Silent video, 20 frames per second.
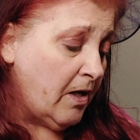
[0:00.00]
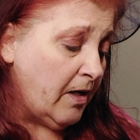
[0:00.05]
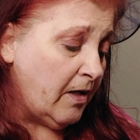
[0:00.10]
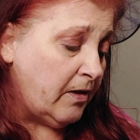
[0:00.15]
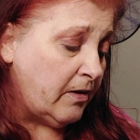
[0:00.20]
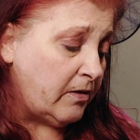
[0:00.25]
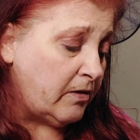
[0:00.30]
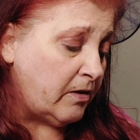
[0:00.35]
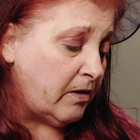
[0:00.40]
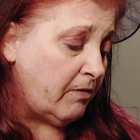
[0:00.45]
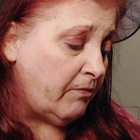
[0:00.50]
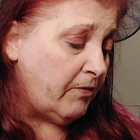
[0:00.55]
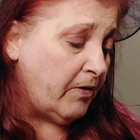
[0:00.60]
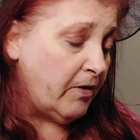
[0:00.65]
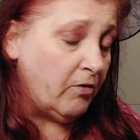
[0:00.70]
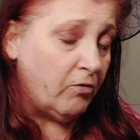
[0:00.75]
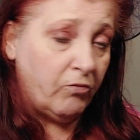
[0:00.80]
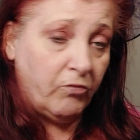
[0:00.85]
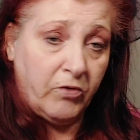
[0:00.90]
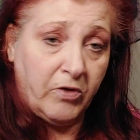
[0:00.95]
and stuff. I
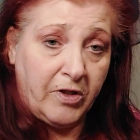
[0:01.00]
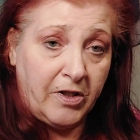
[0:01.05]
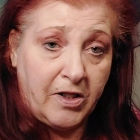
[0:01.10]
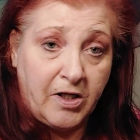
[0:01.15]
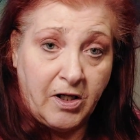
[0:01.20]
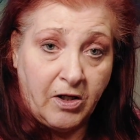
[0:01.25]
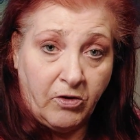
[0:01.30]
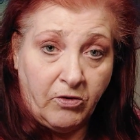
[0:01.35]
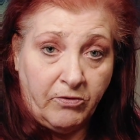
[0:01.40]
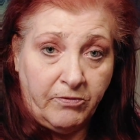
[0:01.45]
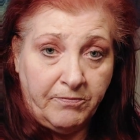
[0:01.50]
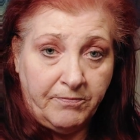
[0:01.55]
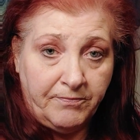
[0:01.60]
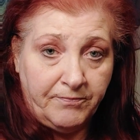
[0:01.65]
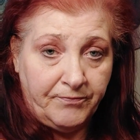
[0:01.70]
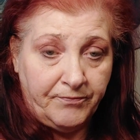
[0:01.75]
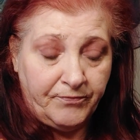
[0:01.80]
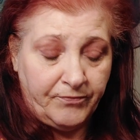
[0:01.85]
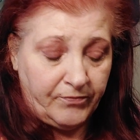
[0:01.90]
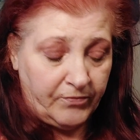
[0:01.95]
don't really care,
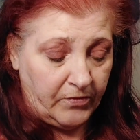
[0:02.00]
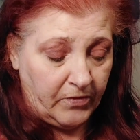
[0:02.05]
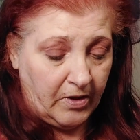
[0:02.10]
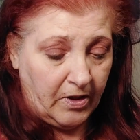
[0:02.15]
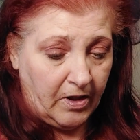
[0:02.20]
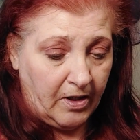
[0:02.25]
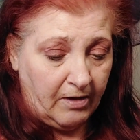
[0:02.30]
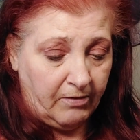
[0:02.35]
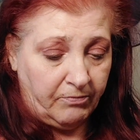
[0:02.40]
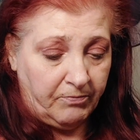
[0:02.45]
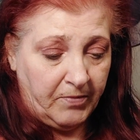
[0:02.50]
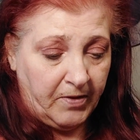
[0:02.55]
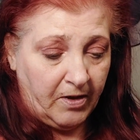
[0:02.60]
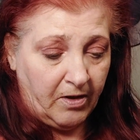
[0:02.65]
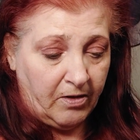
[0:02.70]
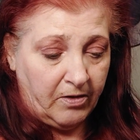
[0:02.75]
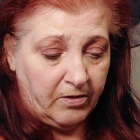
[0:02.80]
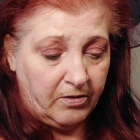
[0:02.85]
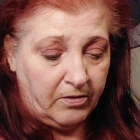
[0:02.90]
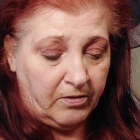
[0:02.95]
I have to be
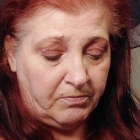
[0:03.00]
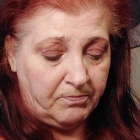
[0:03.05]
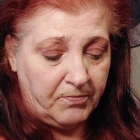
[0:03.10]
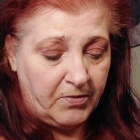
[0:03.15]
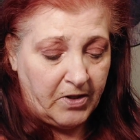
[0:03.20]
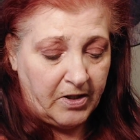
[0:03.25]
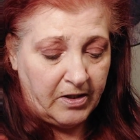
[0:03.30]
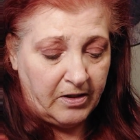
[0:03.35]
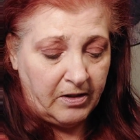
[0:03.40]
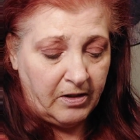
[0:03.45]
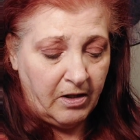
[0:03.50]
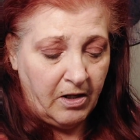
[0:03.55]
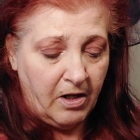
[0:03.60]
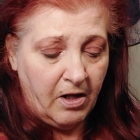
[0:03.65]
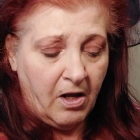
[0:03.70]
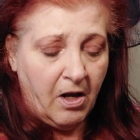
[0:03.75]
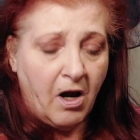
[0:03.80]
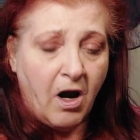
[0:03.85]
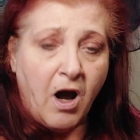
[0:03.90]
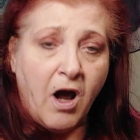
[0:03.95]
honest, but
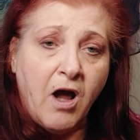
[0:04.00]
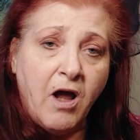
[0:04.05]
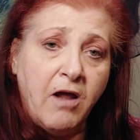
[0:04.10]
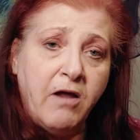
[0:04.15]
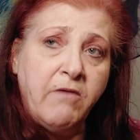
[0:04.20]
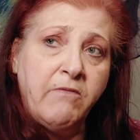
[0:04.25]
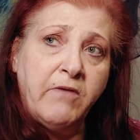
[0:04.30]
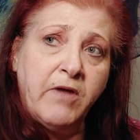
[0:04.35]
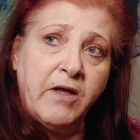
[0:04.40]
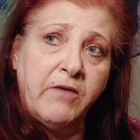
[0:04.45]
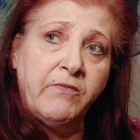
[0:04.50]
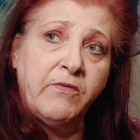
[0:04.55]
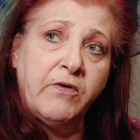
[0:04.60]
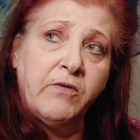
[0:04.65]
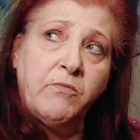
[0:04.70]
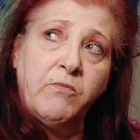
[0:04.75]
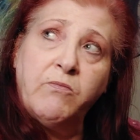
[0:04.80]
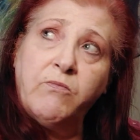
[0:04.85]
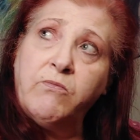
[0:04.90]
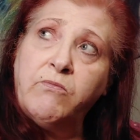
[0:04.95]
I have,
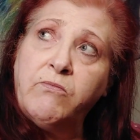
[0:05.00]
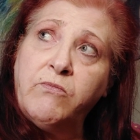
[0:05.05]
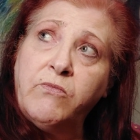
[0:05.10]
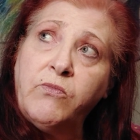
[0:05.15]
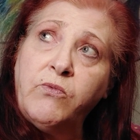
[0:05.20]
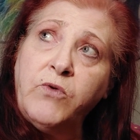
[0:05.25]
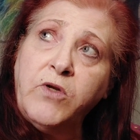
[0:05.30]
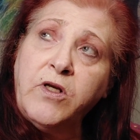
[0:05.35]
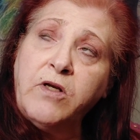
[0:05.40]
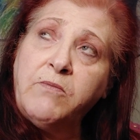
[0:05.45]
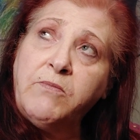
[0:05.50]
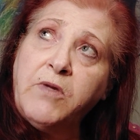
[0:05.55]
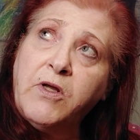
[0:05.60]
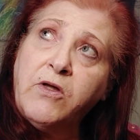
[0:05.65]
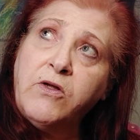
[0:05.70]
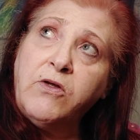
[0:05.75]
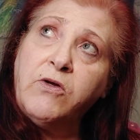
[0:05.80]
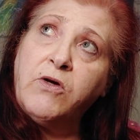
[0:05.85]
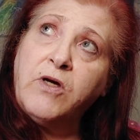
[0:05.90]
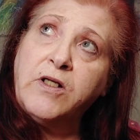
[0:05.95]
the reason I'm
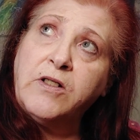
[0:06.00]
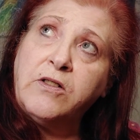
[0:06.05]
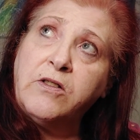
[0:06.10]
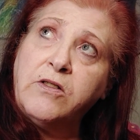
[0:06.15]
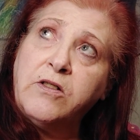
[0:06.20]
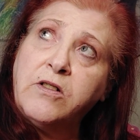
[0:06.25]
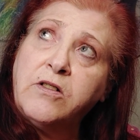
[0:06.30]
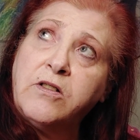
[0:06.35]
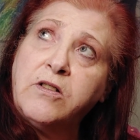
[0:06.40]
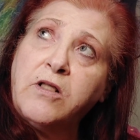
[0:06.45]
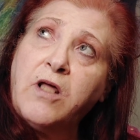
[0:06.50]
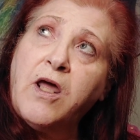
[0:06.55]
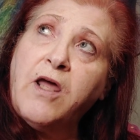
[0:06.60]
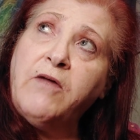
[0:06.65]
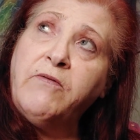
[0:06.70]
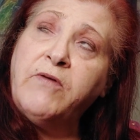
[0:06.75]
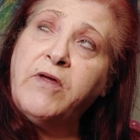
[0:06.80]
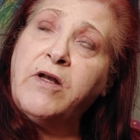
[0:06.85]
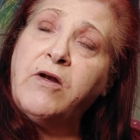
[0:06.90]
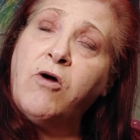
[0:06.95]
telling you guys this is,
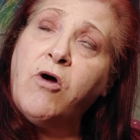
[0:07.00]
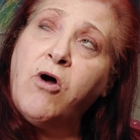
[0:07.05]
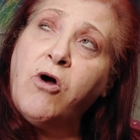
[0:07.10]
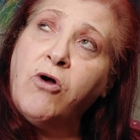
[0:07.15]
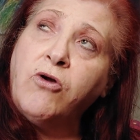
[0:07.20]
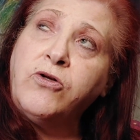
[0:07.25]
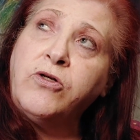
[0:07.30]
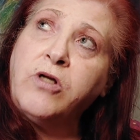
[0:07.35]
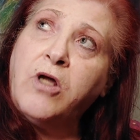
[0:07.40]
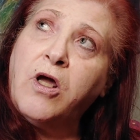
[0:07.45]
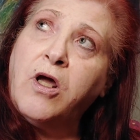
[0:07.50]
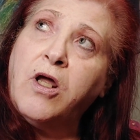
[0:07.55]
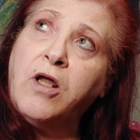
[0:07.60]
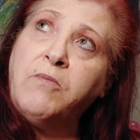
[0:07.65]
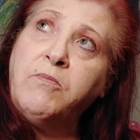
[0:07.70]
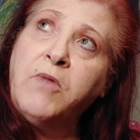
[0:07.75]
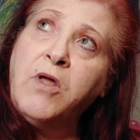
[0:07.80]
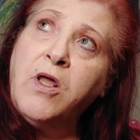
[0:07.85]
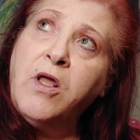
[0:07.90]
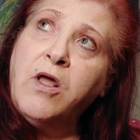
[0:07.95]
I've had a hard
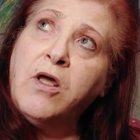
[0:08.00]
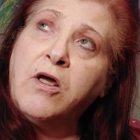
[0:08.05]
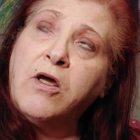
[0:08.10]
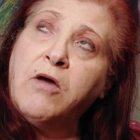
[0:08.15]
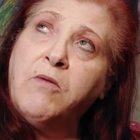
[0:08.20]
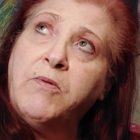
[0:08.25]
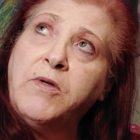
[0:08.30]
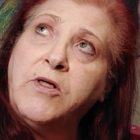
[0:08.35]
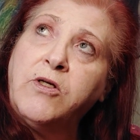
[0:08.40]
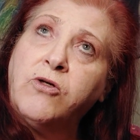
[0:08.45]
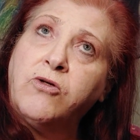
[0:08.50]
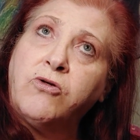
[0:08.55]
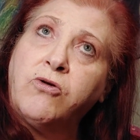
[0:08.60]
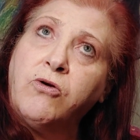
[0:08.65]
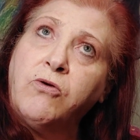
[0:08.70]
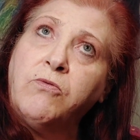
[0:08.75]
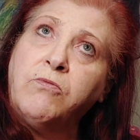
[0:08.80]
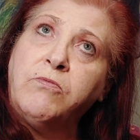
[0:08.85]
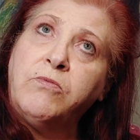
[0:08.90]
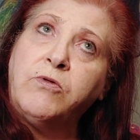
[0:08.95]
time coming to
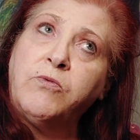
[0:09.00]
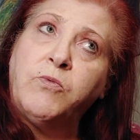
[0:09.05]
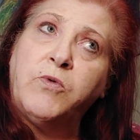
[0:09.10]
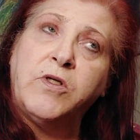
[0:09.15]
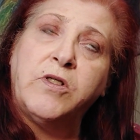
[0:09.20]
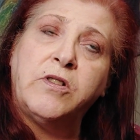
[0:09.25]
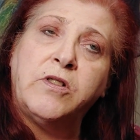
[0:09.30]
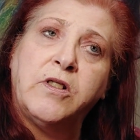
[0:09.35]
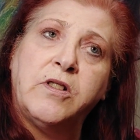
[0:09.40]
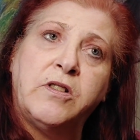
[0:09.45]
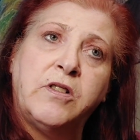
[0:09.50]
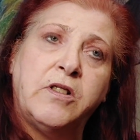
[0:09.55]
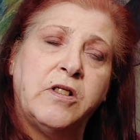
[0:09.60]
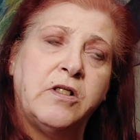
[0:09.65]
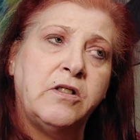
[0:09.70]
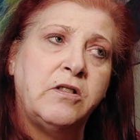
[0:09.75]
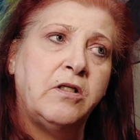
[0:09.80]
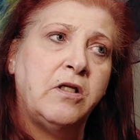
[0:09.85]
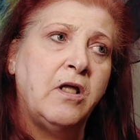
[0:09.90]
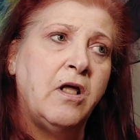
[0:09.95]
terms with
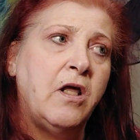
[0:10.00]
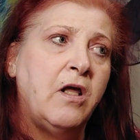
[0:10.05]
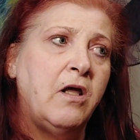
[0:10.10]
this,